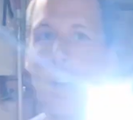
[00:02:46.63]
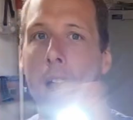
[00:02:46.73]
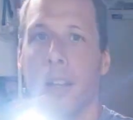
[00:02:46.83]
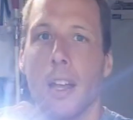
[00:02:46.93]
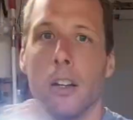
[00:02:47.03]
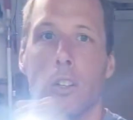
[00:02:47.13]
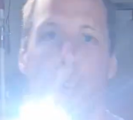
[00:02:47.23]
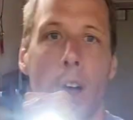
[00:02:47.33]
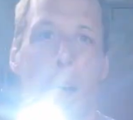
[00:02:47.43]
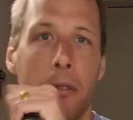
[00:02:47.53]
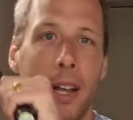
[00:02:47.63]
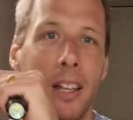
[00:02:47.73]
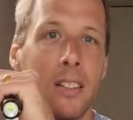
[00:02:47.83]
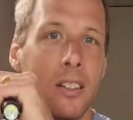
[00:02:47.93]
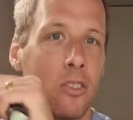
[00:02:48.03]
and then you have the
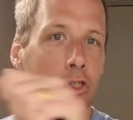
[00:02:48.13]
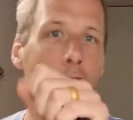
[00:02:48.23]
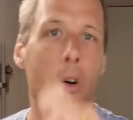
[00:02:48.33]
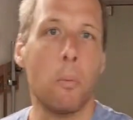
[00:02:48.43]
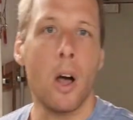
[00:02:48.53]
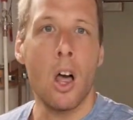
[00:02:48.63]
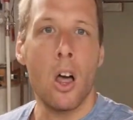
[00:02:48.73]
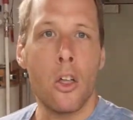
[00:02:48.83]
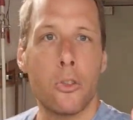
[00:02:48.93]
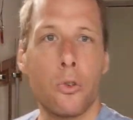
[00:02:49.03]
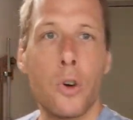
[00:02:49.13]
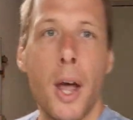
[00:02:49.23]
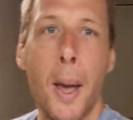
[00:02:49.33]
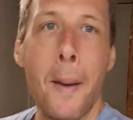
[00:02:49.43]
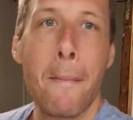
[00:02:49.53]
instant strobe through
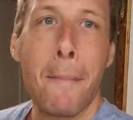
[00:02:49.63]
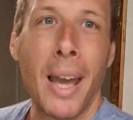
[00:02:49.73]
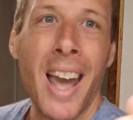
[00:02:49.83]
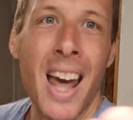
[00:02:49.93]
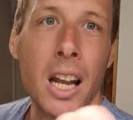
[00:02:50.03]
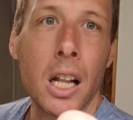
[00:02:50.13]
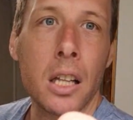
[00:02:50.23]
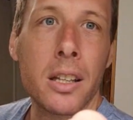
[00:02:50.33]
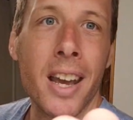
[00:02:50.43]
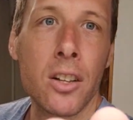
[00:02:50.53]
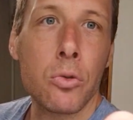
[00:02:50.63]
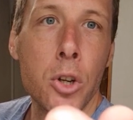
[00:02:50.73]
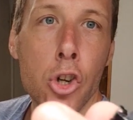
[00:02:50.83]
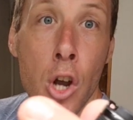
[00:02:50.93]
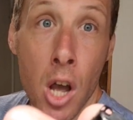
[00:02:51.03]
the mechanical tail
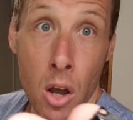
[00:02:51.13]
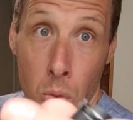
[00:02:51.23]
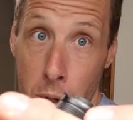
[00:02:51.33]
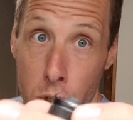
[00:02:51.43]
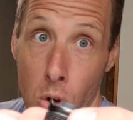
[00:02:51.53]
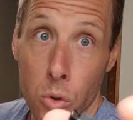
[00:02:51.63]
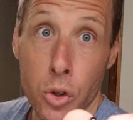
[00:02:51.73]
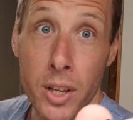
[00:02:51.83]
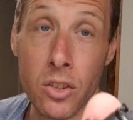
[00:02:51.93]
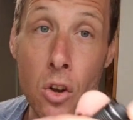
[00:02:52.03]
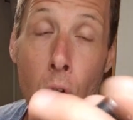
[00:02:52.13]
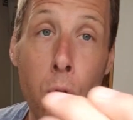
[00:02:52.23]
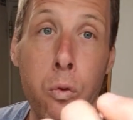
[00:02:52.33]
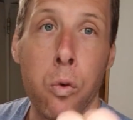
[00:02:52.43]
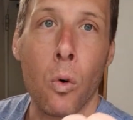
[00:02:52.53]
switch, which also is a
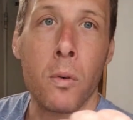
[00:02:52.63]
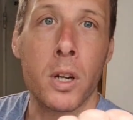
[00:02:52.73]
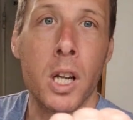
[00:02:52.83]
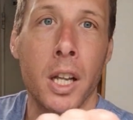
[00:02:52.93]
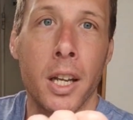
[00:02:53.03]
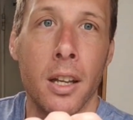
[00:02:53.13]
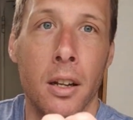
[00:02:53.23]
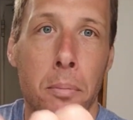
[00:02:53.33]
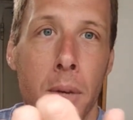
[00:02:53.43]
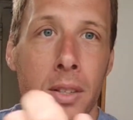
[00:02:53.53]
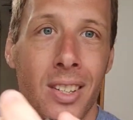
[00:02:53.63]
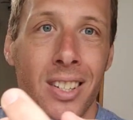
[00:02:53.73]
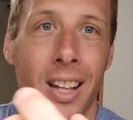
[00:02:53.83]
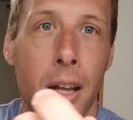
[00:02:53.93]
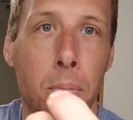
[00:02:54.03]
forward clicky. That means a
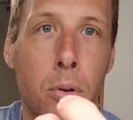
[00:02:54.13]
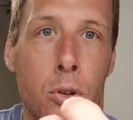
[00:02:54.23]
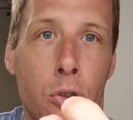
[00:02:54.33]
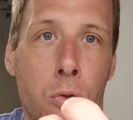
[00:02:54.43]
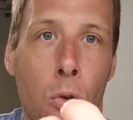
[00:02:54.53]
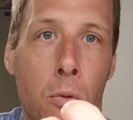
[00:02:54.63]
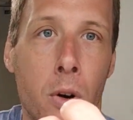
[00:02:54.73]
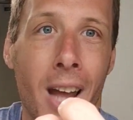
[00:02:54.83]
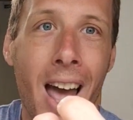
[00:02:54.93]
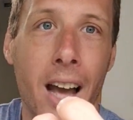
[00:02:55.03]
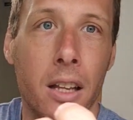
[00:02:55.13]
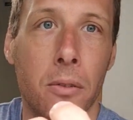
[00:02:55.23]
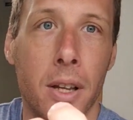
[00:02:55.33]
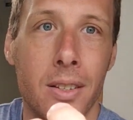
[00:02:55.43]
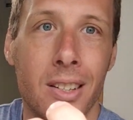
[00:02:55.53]
slight push forward
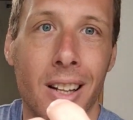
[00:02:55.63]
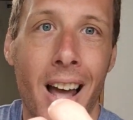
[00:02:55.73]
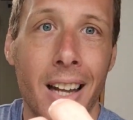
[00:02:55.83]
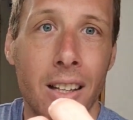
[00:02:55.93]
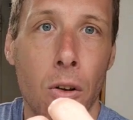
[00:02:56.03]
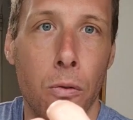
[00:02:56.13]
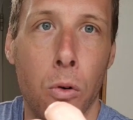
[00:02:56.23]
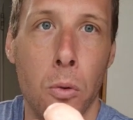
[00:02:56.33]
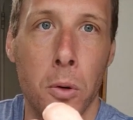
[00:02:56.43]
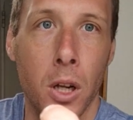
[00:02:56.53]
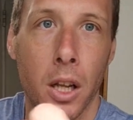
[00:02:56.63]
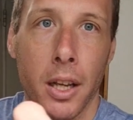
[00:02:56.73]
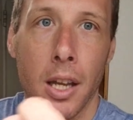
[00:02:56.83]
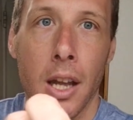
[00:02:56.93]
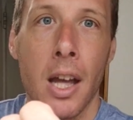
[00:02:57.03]
activates the light forward
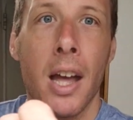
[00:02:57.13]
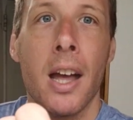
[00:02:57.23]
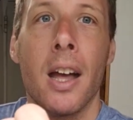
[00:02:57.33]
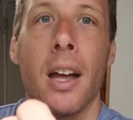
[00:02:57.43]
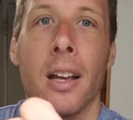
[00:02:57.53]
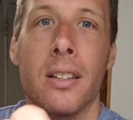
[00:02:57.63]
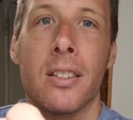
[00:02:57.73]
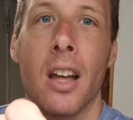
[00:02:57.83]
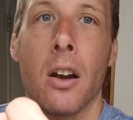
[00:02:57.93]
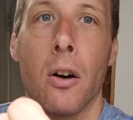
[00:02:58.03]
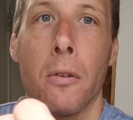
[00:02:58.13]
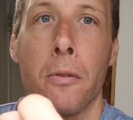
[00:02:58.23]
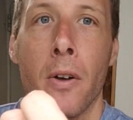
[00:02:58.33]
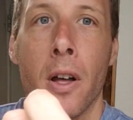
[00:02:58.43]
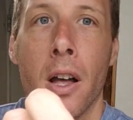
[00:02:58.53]
clicky instead
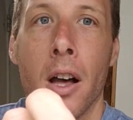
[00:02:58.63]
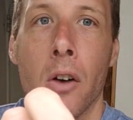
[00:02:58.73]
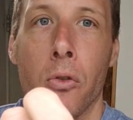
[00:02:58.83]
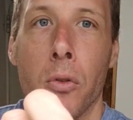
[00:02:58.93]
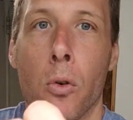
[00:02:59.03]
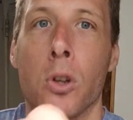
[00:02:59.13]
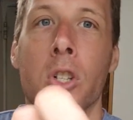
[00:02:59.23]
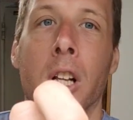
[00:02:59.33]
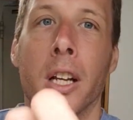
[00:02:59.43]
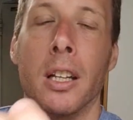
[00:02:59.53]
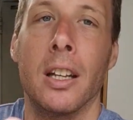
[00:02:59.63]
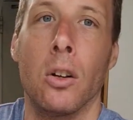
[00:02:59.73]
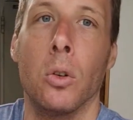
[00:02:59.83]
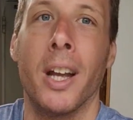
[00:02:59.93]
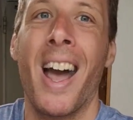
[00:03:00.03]
of a reverse clicky
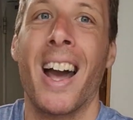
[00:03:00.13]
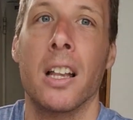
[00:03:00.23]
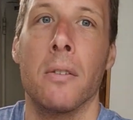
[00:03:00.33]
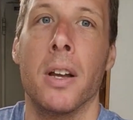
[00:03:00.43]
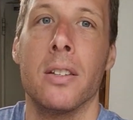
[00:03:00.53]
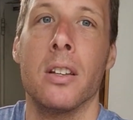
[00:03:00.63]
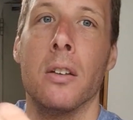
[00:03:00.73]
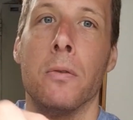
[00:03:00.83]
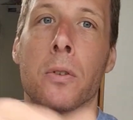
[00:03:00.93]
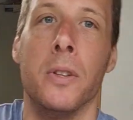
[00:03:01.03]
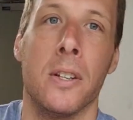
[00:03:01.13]
that only activates if you